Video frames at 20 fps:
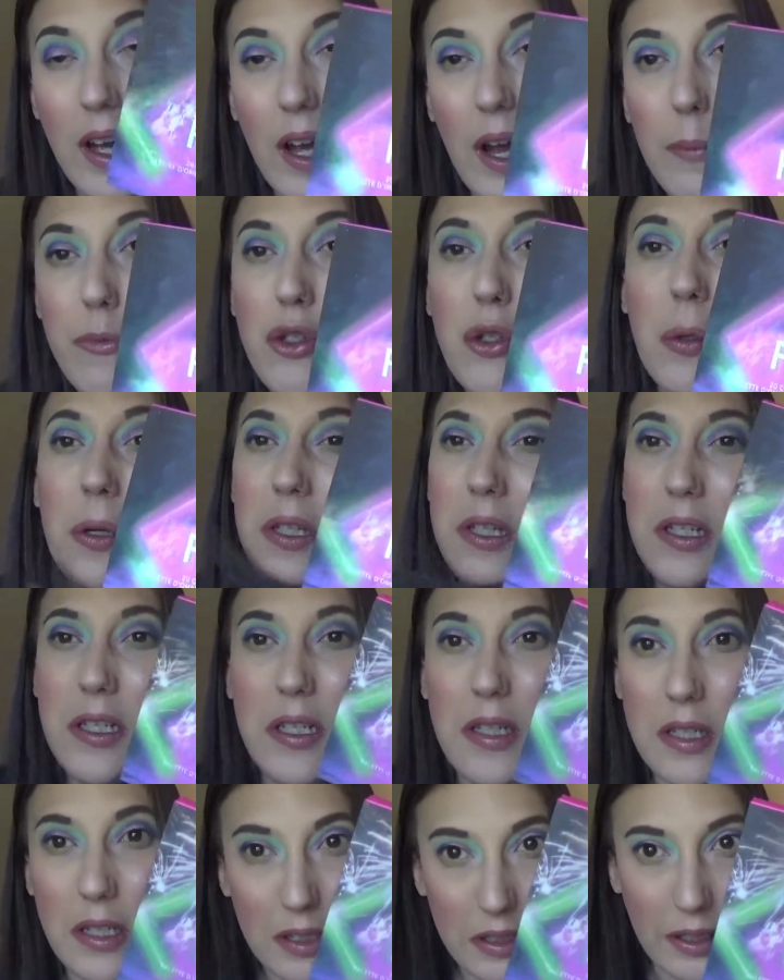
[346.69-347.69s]
I'm sure this
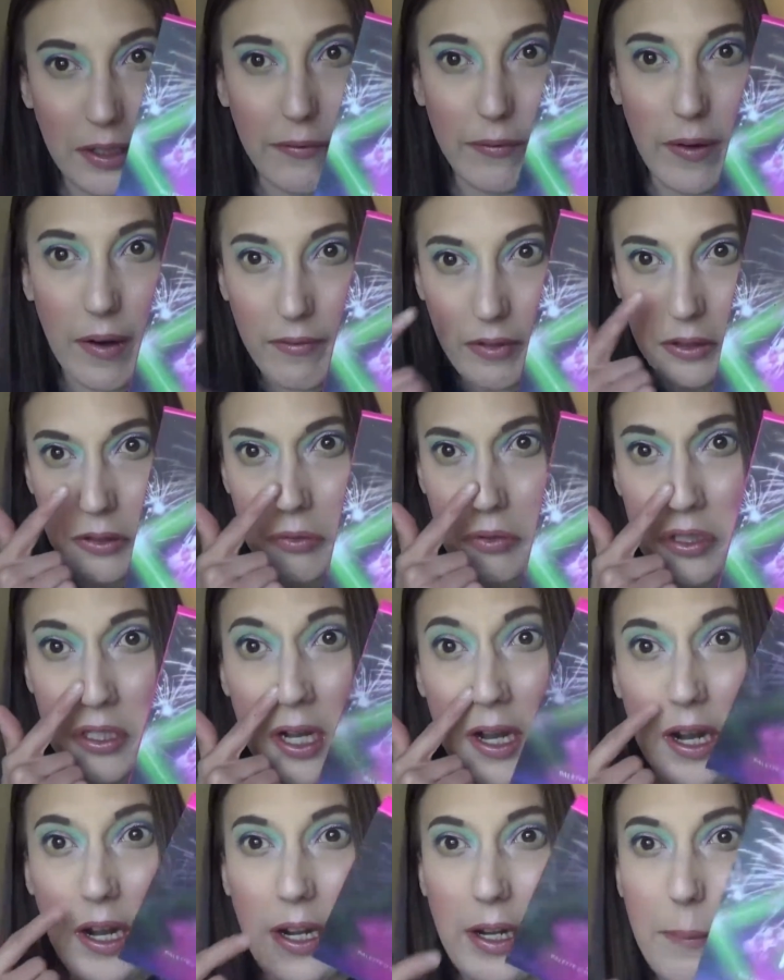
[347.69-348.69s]
is nothing
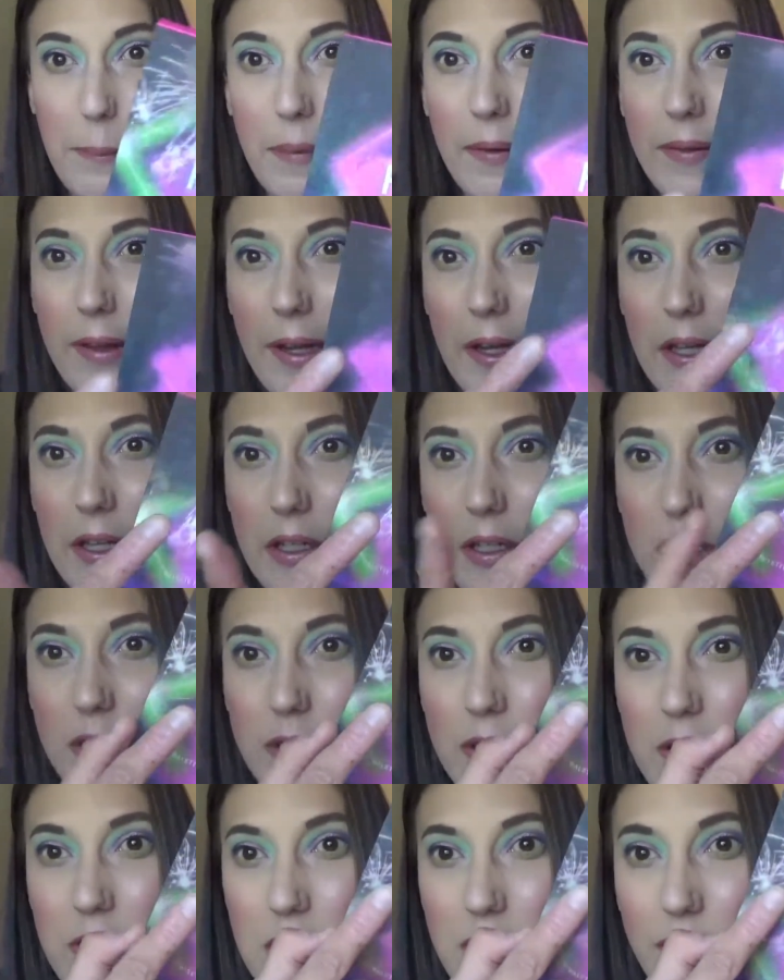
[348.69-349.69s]
revolutionary, but like
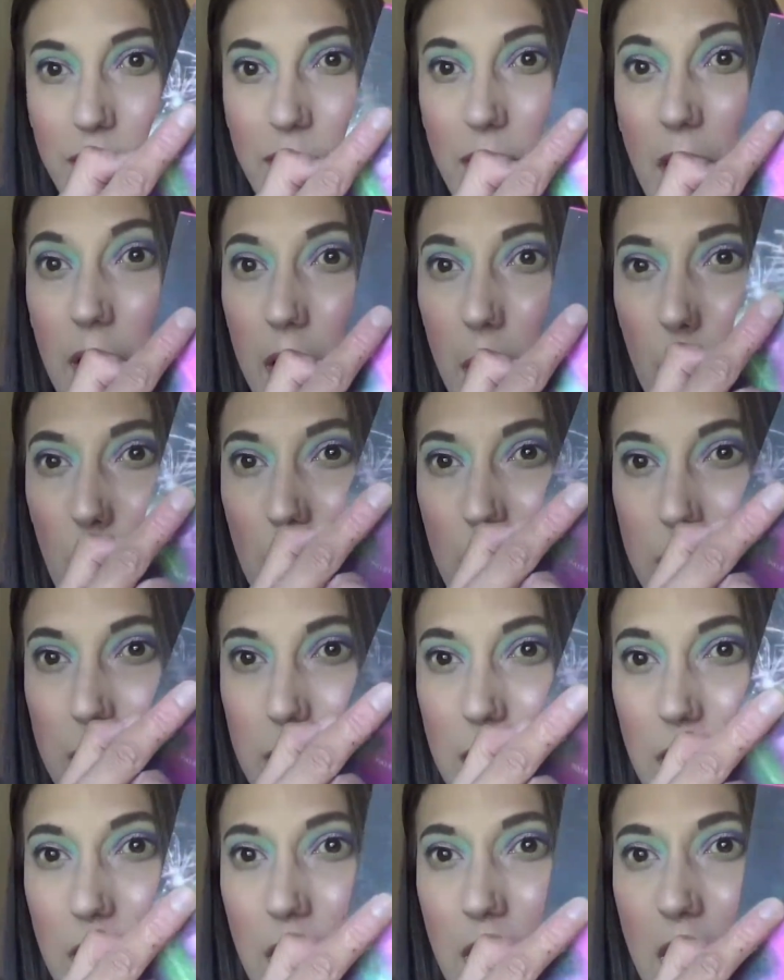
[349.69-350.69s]
there's a
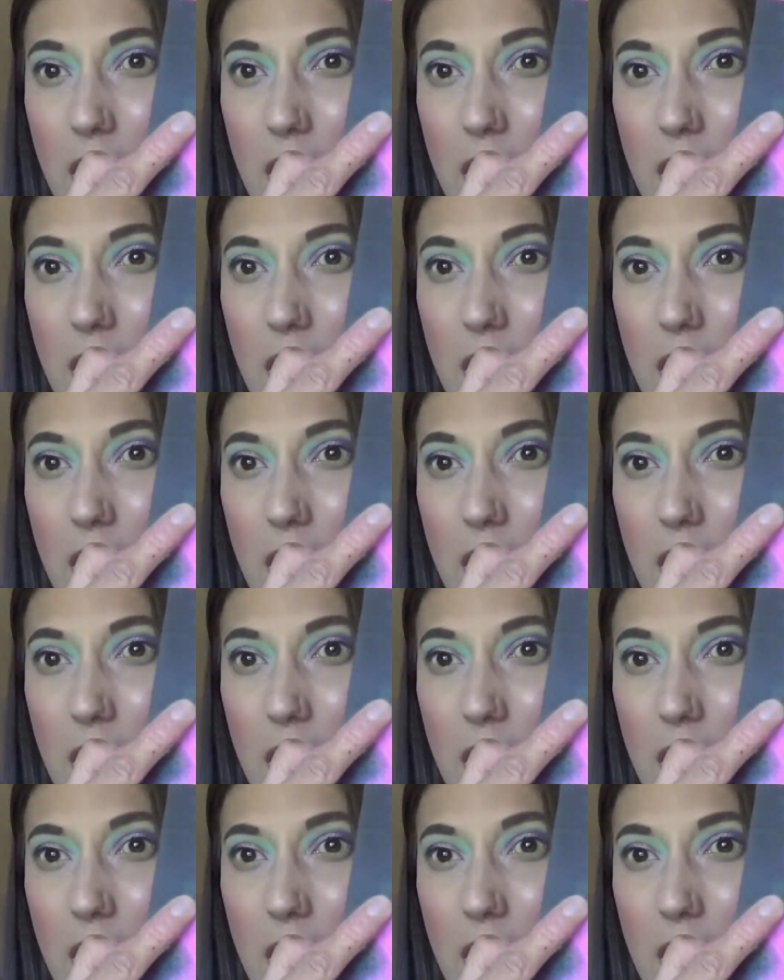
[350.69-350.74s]
firework